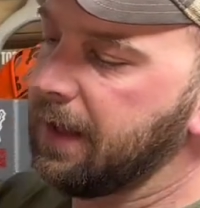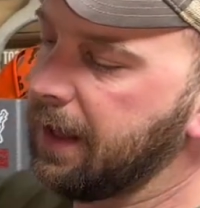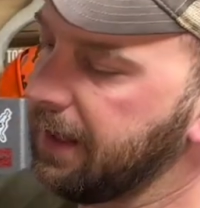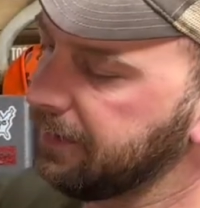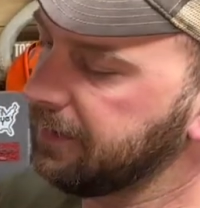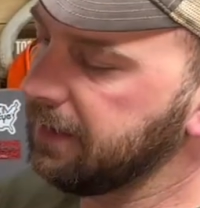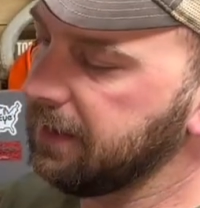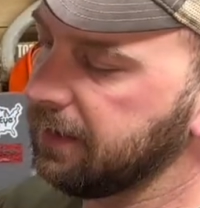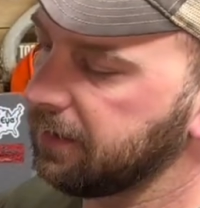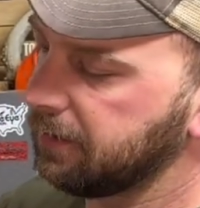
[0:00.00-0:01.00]
and
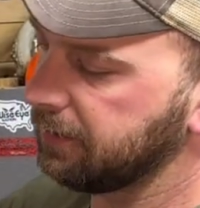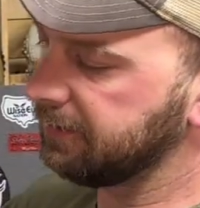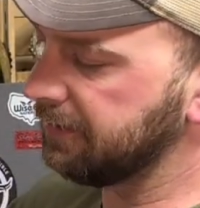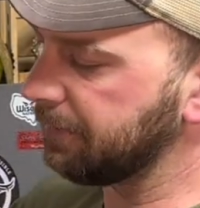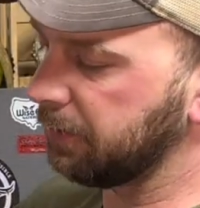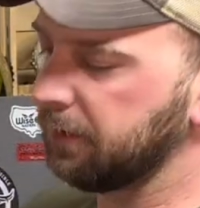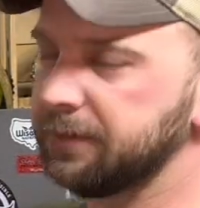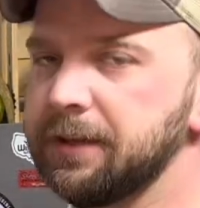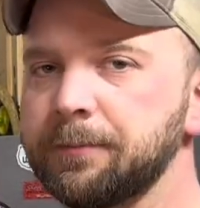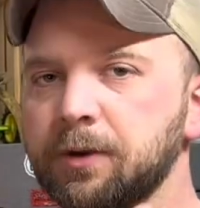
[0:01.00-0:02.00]
the zipper
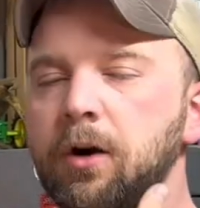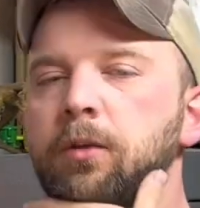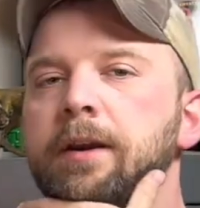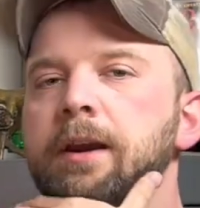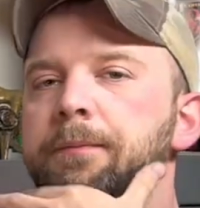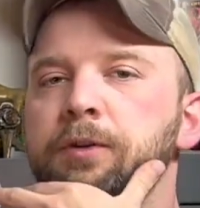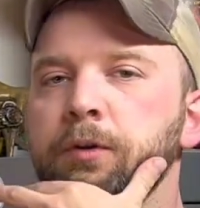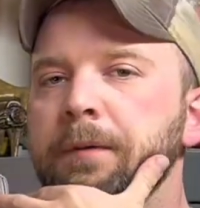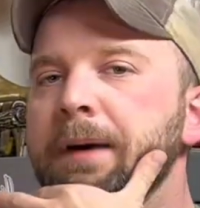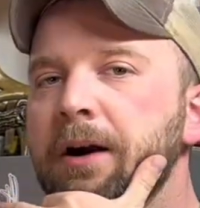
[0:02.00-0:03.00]
zips all the way up
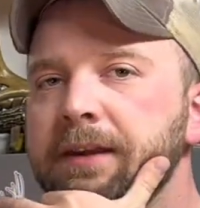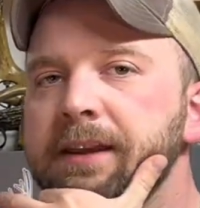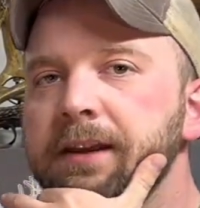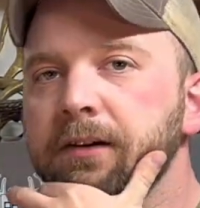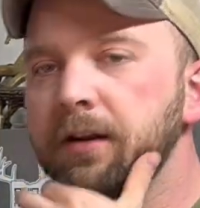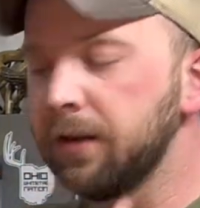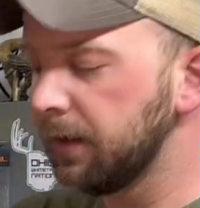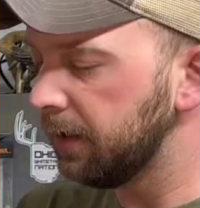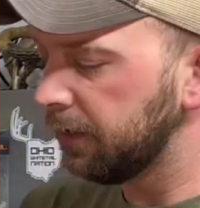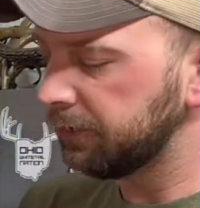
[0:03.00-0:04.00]
to about here,
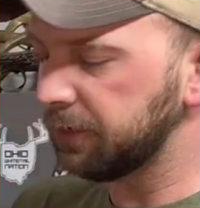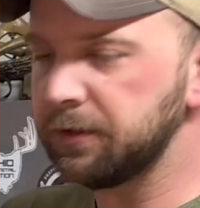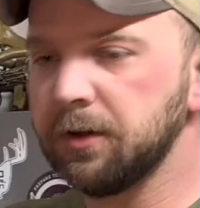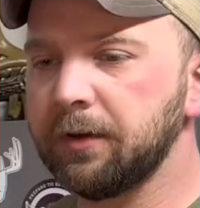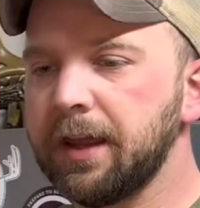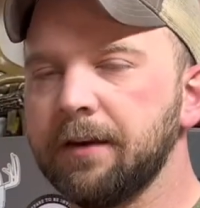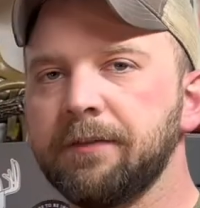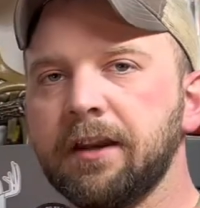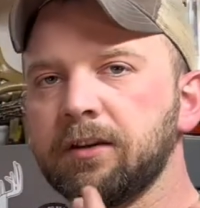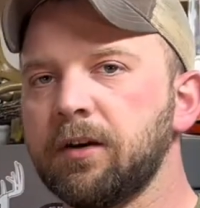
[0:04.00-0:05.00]
so you don't have
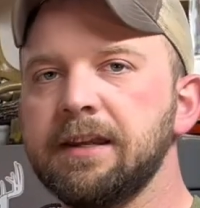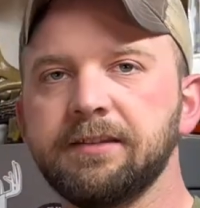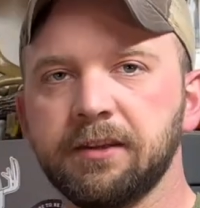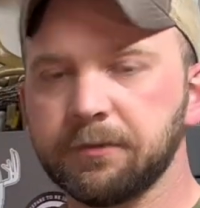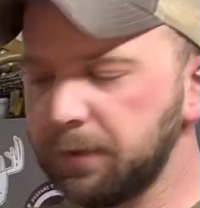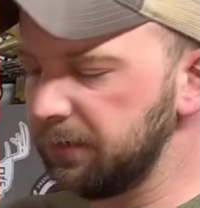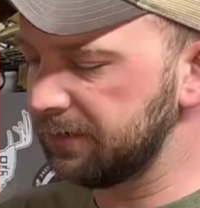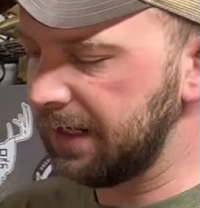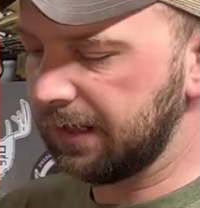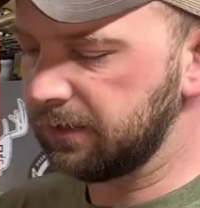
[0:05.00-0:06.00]
that crazy exposed
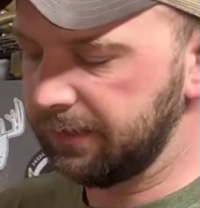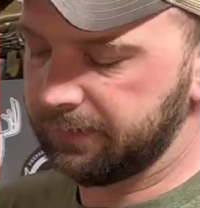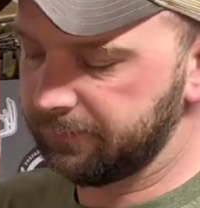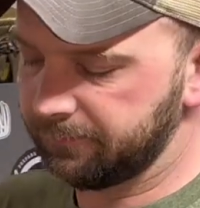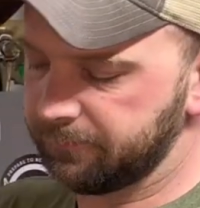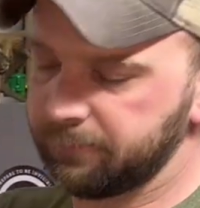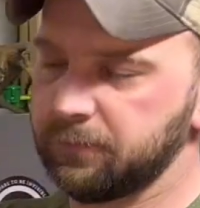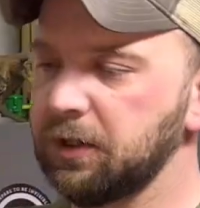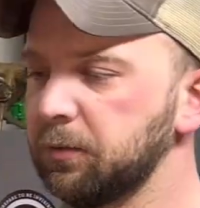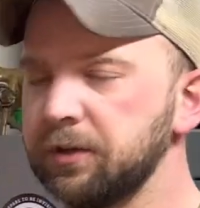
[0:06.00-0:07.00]
neck like
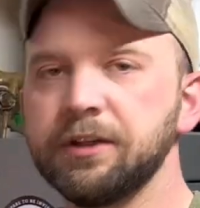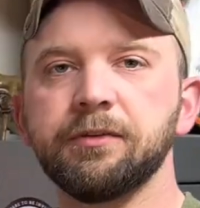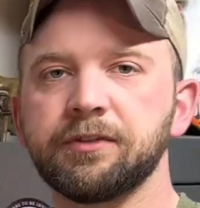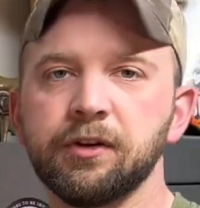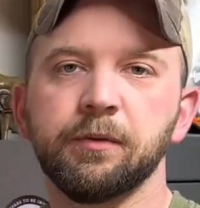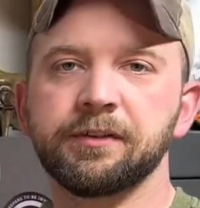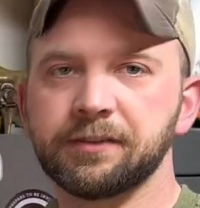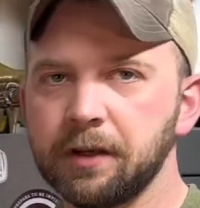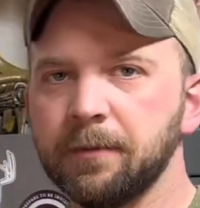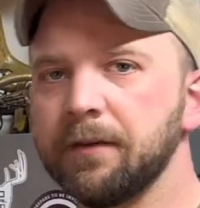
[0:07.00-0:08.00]
we're used to with
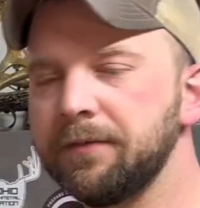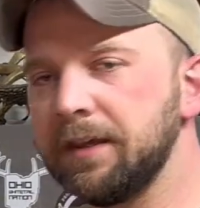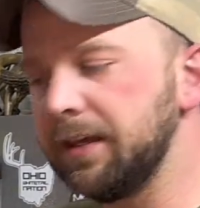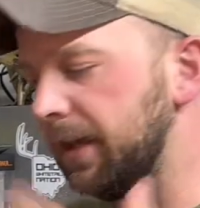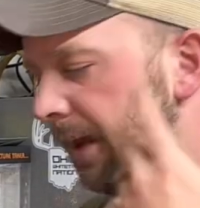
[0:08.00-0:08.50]
some of the